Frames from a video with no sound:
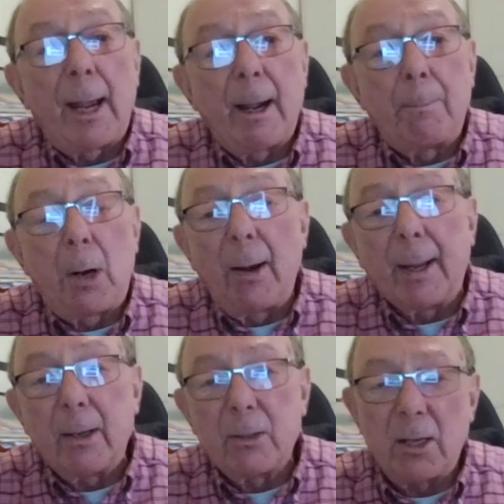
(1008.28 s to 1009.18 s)
they are
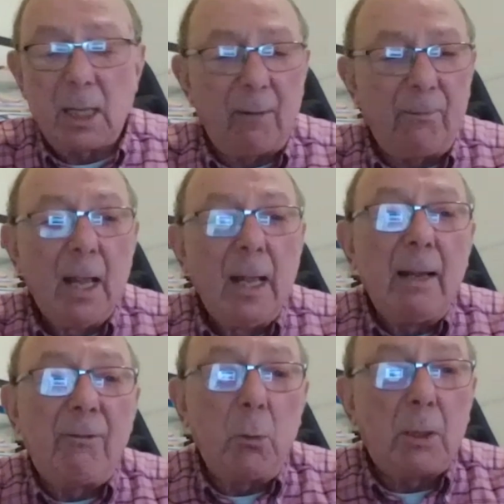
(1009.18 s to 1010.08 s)
buying. As I said,
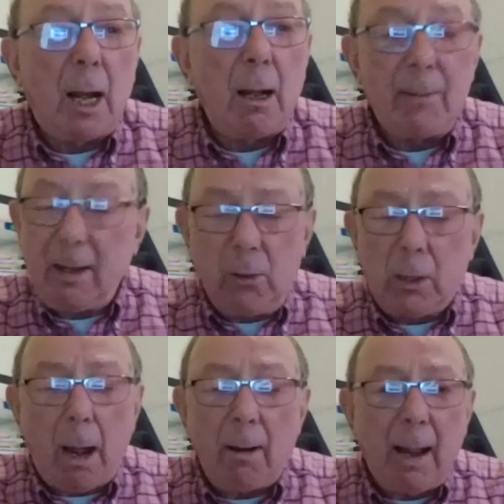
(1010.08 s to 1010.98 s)
if you can't
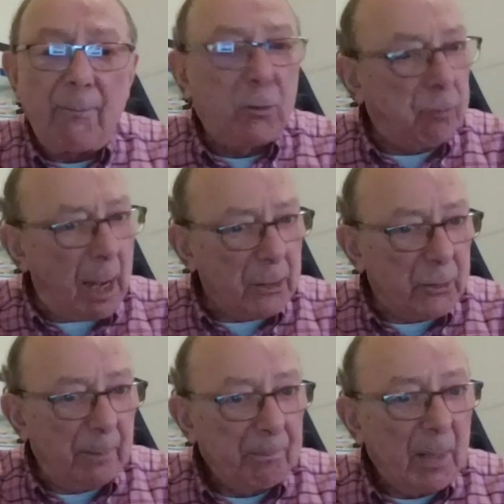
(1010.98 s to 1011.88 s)
have
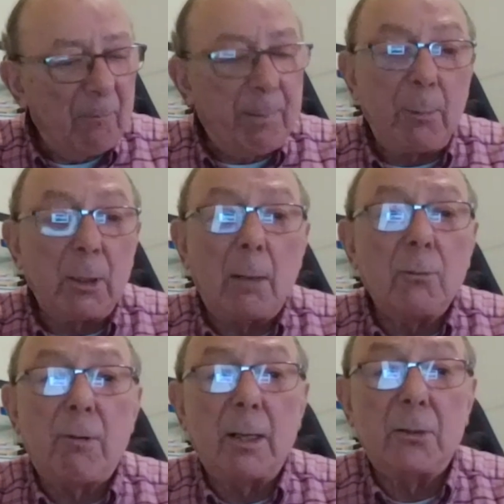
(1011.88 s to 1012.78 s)
trust, if people
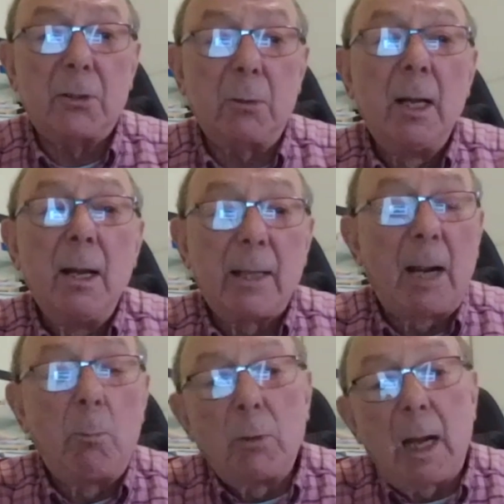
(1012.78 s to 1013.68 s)
don't trust you,
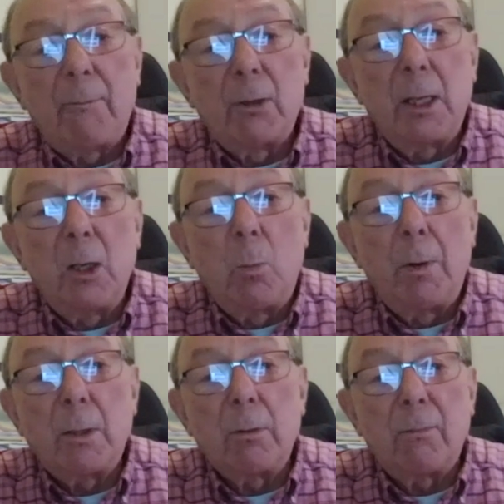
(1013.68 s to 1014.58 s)
they will never deal
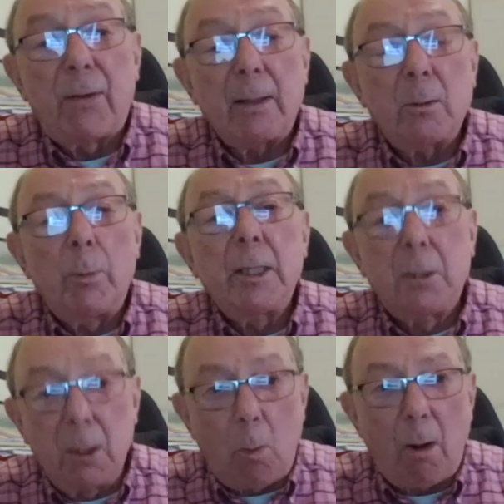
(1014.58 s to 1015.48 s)
with you. The fact that we
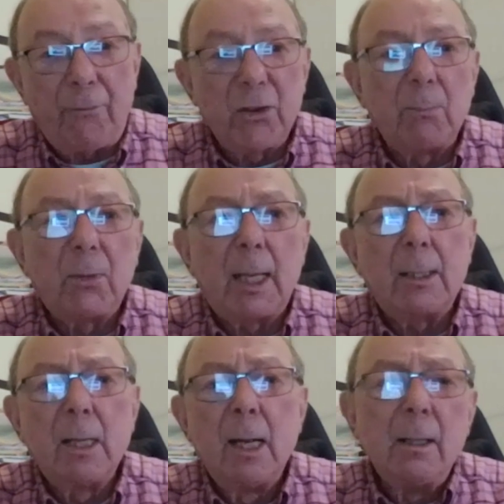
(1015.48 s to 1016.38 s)
do offer them
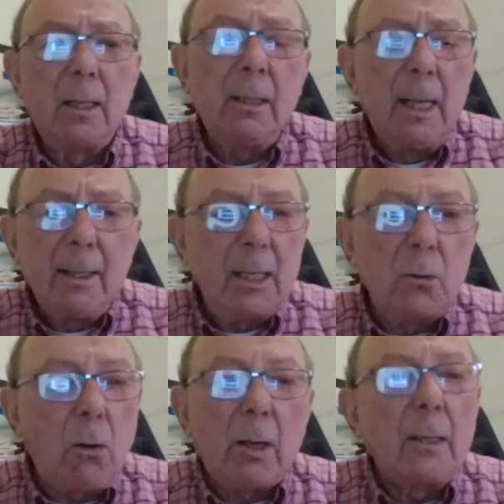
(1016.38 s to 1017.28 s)
things that
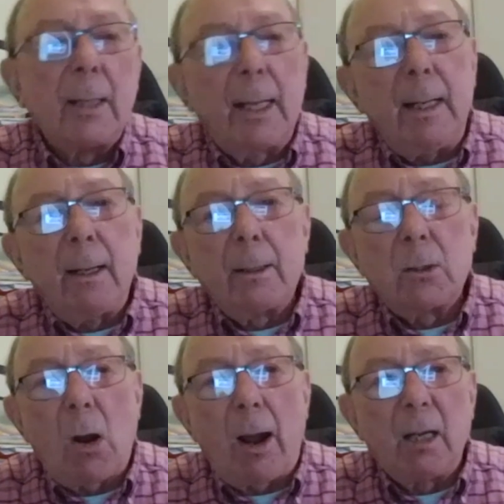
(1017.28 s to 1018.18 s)
there's not a legal
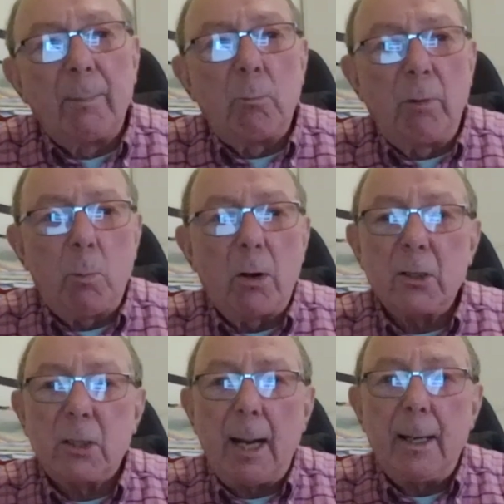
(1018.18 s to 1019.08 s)
entitlement, we want
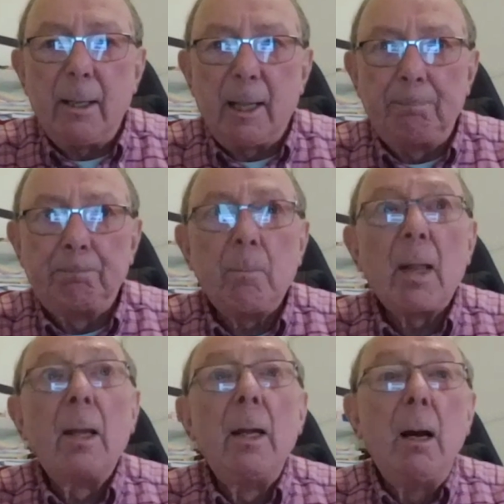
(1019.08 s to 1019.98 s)
to say to them,
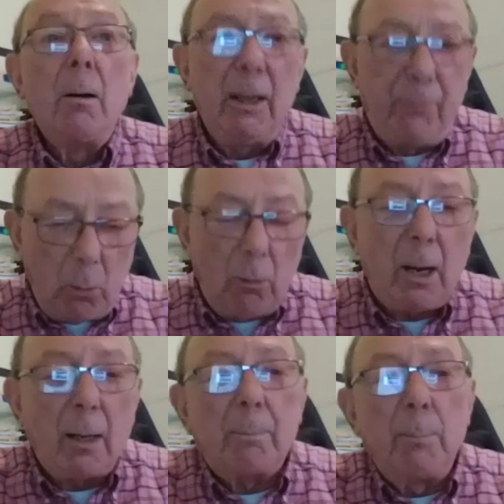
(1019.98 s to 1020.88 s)
if you're
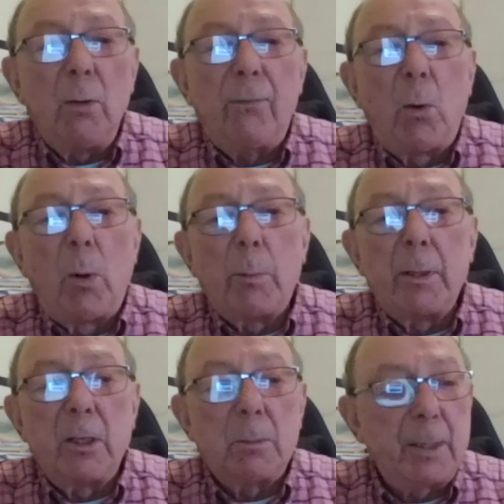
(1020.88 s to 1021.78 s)
going to move forward
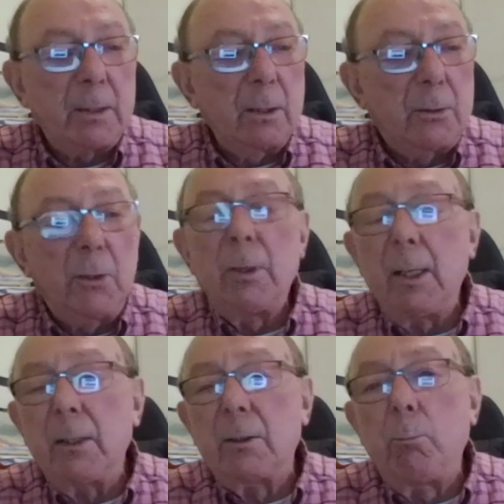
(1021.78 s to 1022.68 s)
with this business,
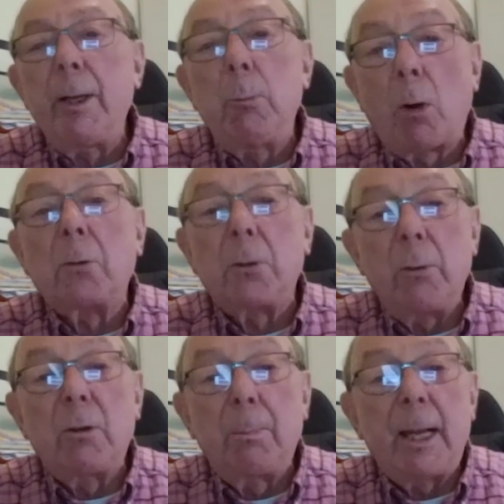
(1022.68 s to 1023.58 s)
we want
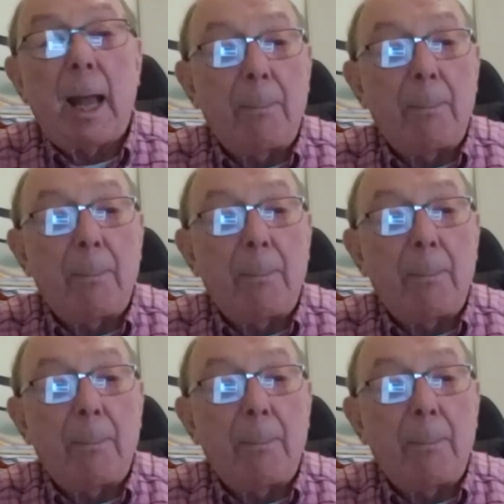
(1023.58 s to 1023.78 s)
you to be